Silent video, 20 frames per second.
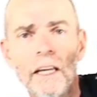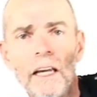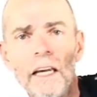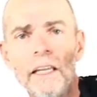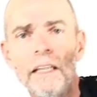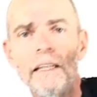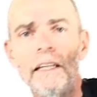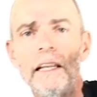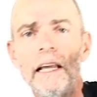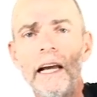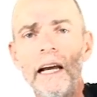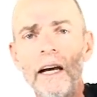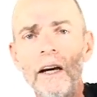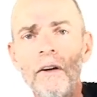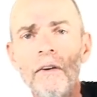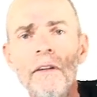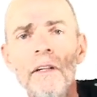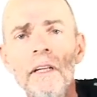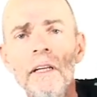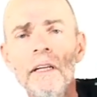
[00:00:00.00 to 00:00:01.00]
and
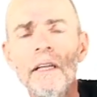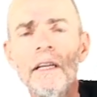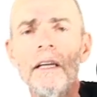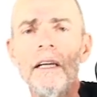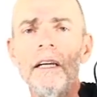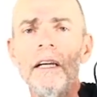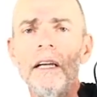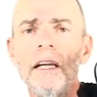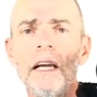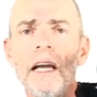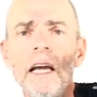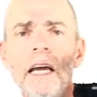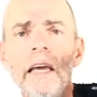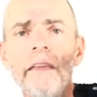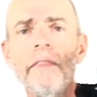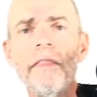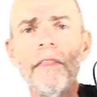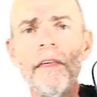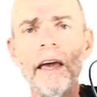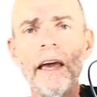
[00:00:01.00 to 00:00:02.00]
down,
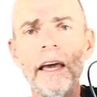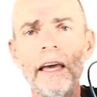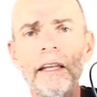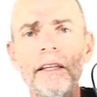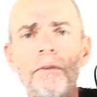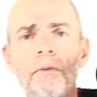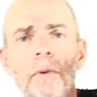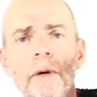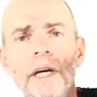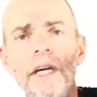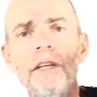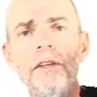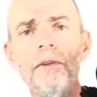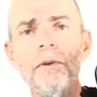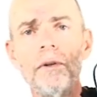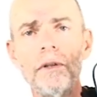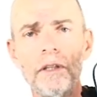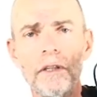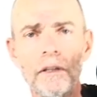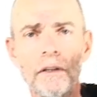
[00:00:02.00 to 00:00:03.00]
and that way
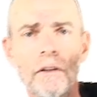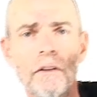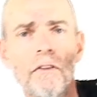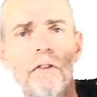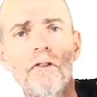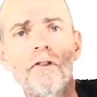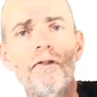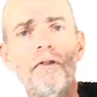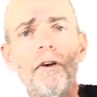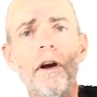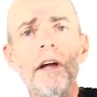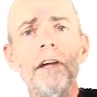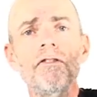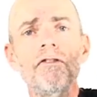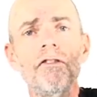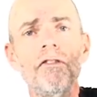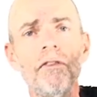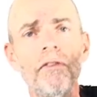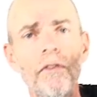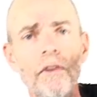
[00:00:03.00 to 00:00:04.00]
you can
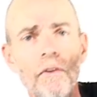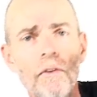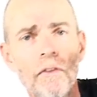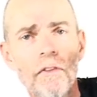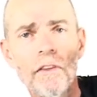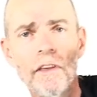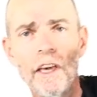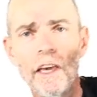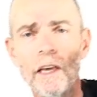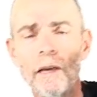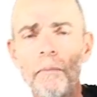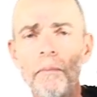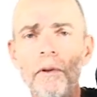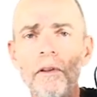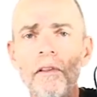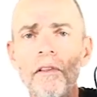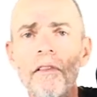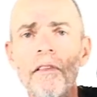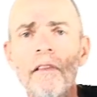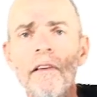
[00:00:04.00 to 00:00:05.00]
stretch those
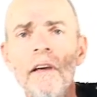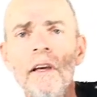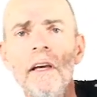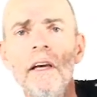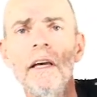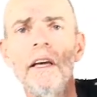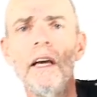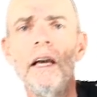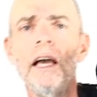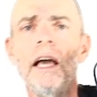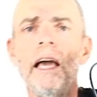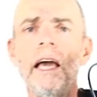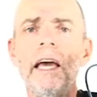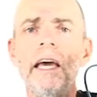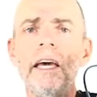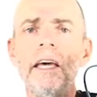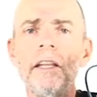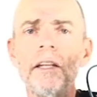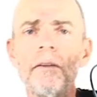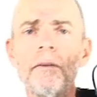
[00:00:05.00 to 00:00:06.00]
cables
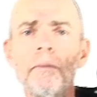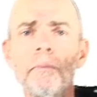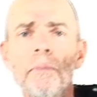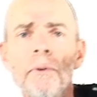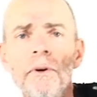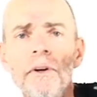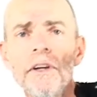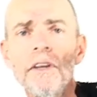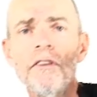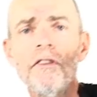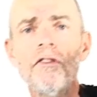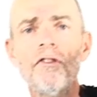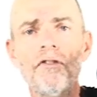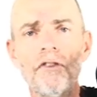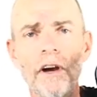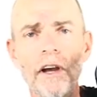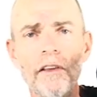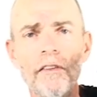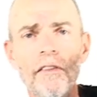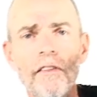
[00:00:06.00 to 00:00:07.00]
and
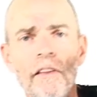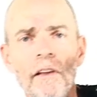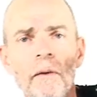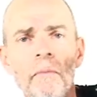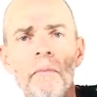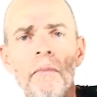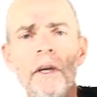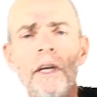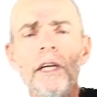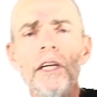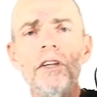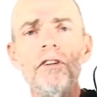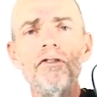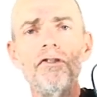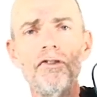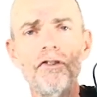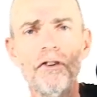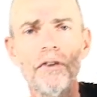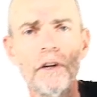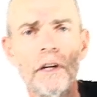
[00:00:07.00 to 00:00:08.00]
pre-stress them,
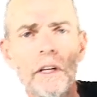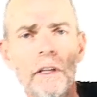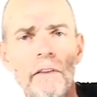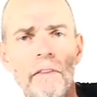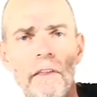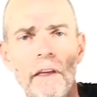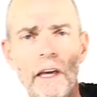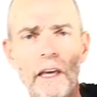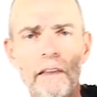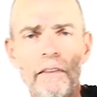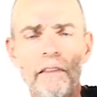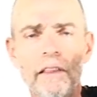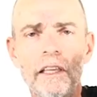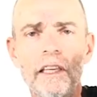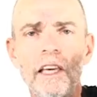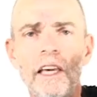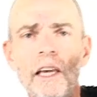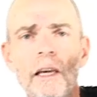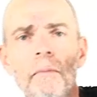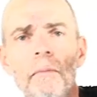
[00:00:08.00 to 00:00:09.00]
ensuring that the
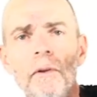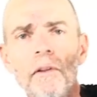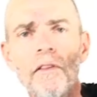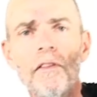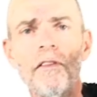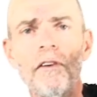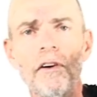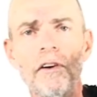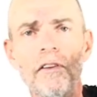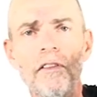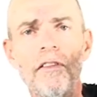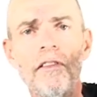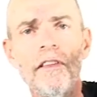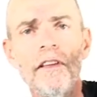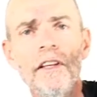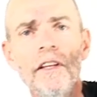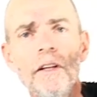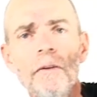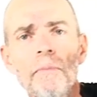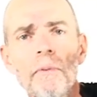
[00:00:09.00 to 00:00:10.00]
cables are
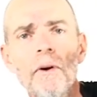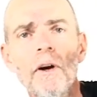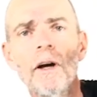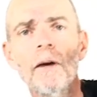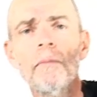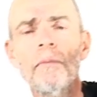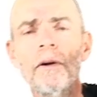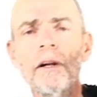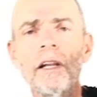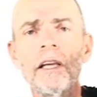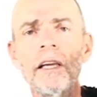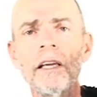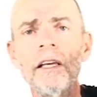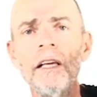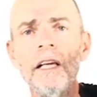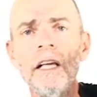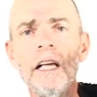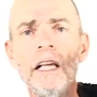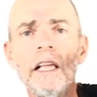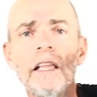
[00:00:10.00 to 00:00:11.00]
seated properly,
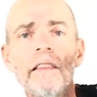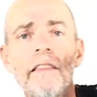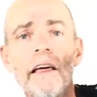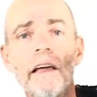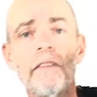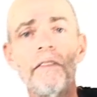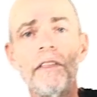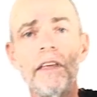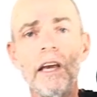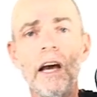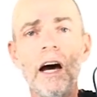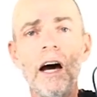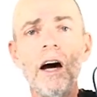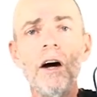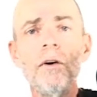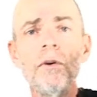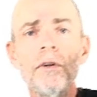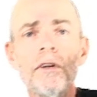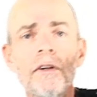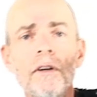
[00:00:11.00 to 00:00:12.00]
that the
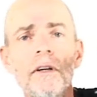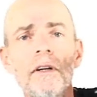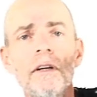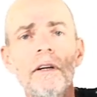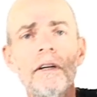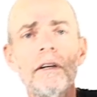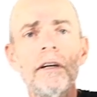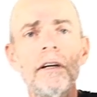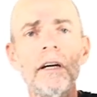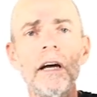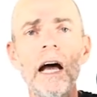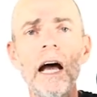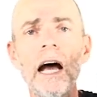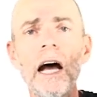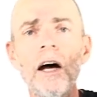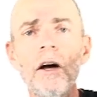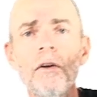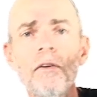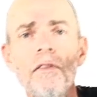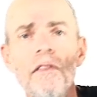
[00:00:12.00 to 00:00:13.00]
outer
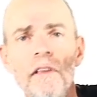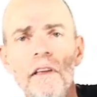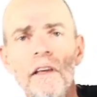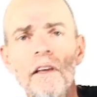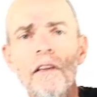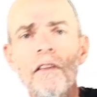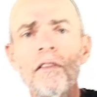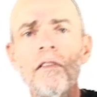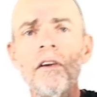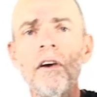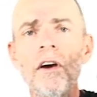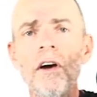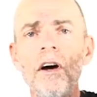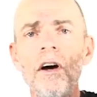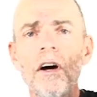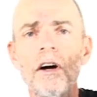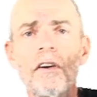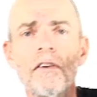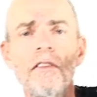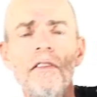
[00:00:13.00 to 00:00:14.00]
housings
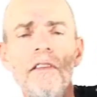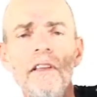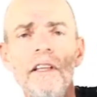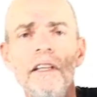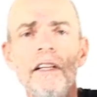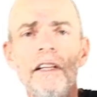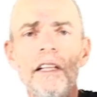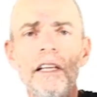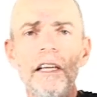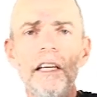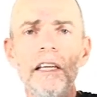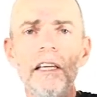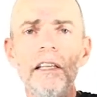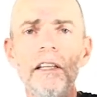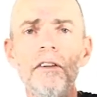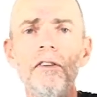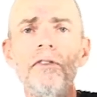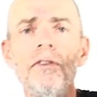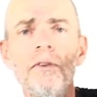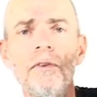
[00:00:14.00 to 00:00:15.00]
are seated
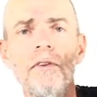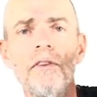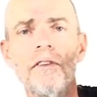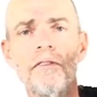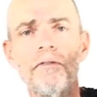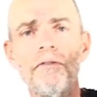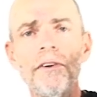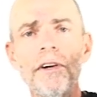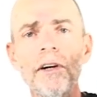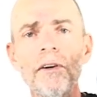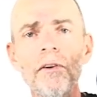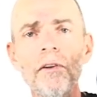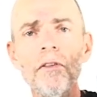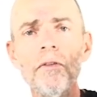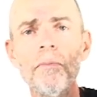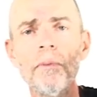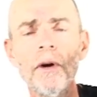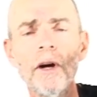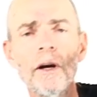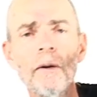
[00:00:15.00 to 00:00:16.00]
into the
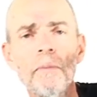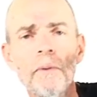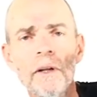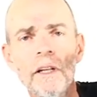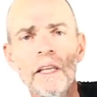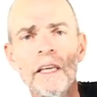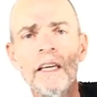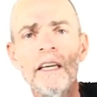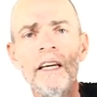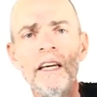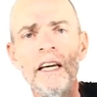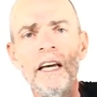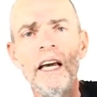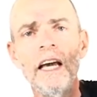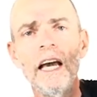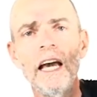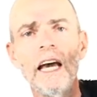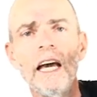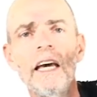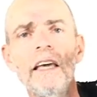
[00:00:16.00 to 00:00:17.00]
ferrules properly,
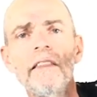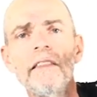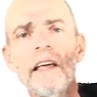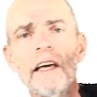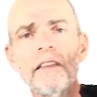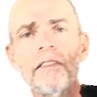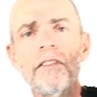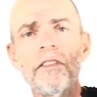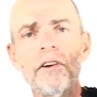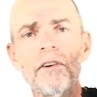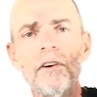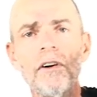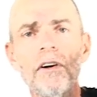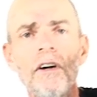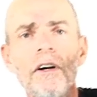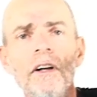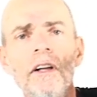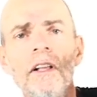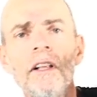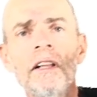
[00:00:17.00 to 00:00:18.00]
and that they're
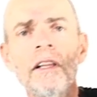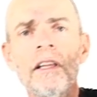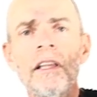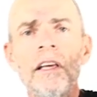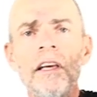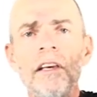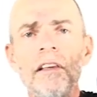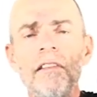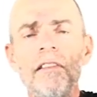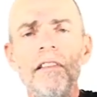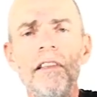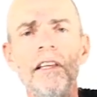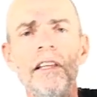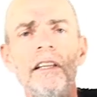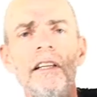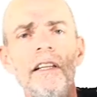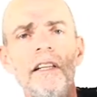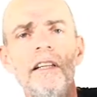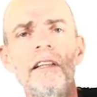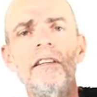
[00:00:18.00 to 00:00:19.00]
all
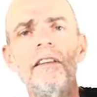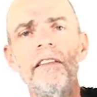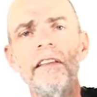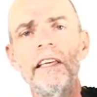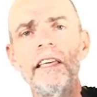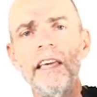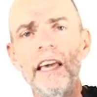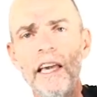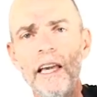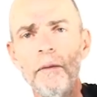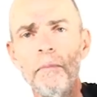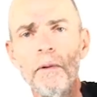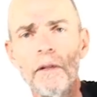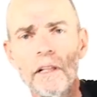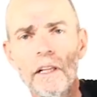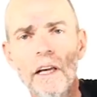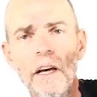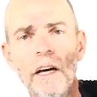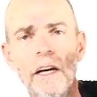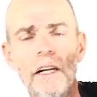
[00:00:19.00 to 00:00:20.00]
seated into the
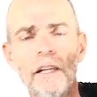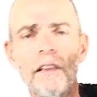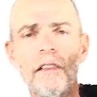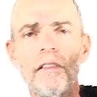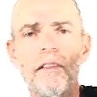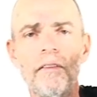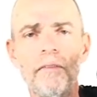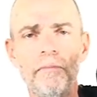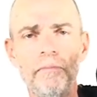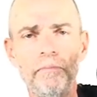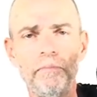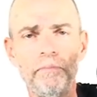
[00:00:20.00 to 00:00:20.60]
cable guides.